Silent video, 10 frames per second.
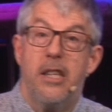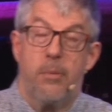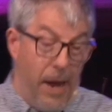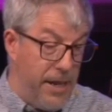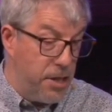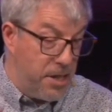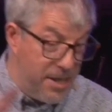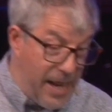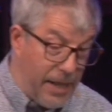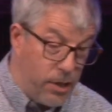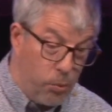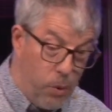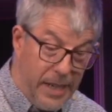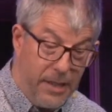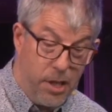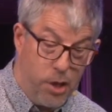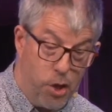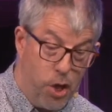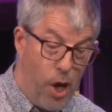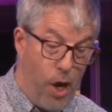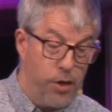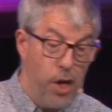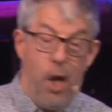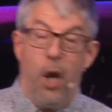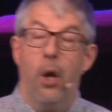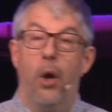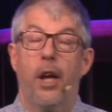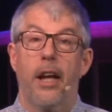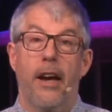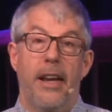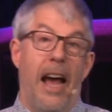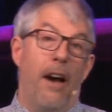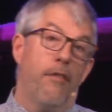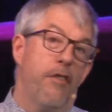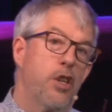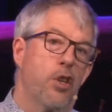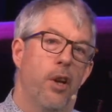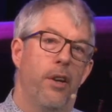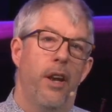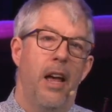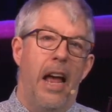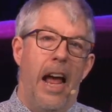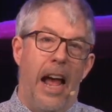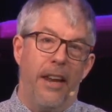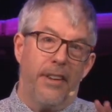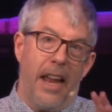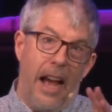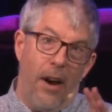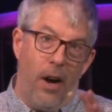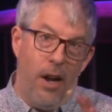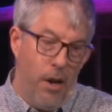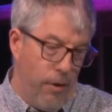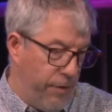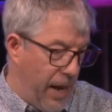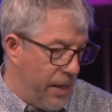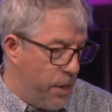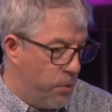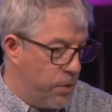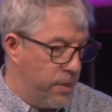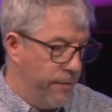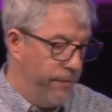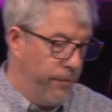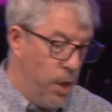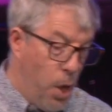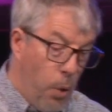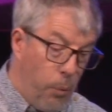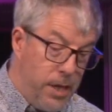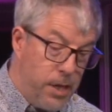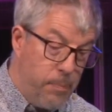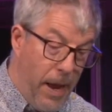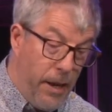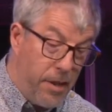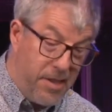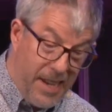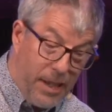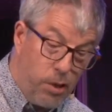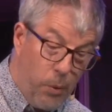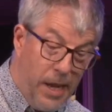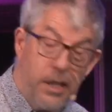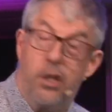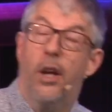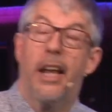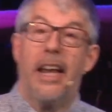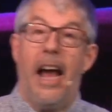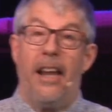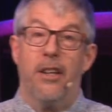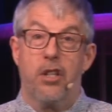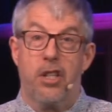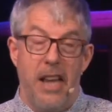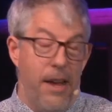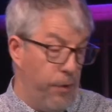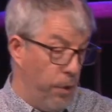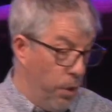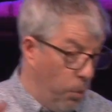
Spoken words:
spent 6 weeks as a church looking at our vision and our values. We spent 6 weeks looking at seven